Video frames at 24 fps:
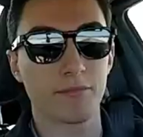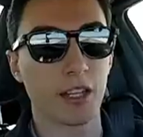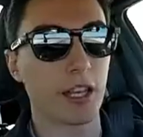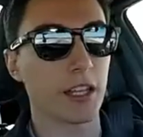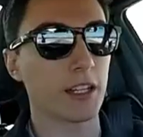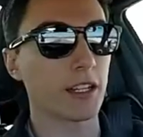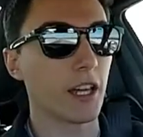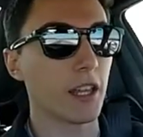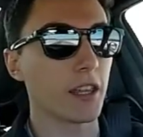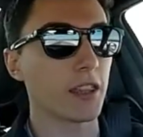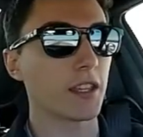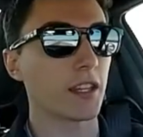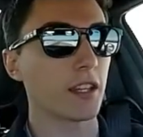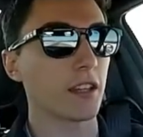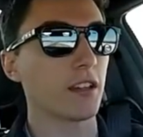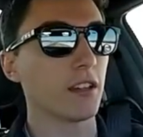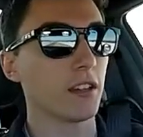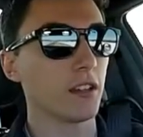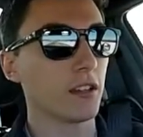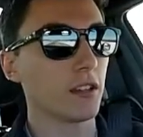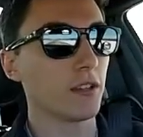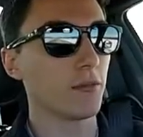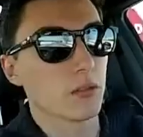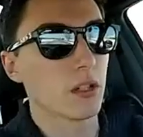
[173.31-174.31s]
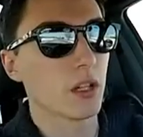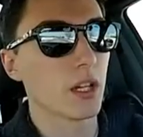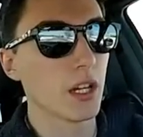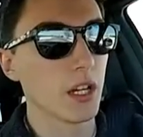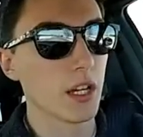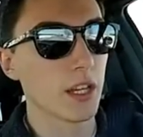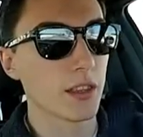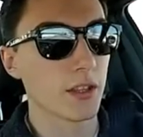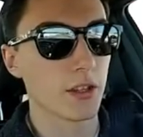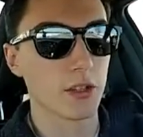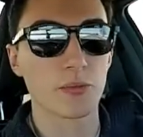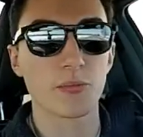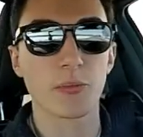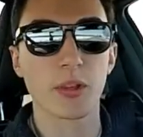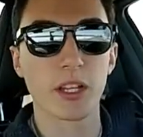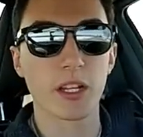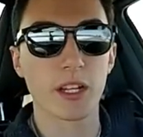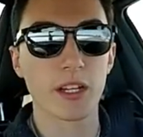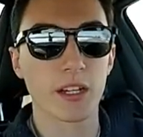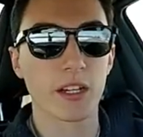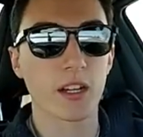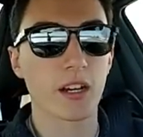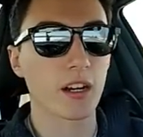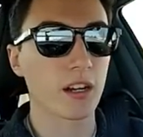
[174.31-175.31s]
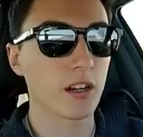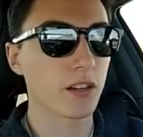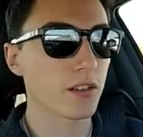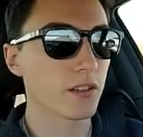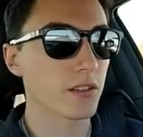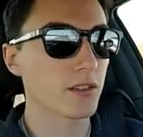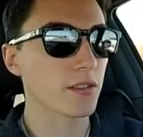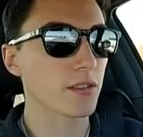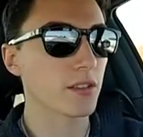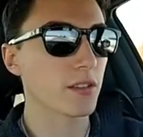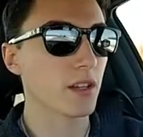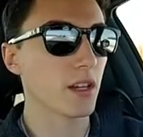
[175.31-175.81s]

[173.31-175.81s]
like nothing. There's plenty of cars,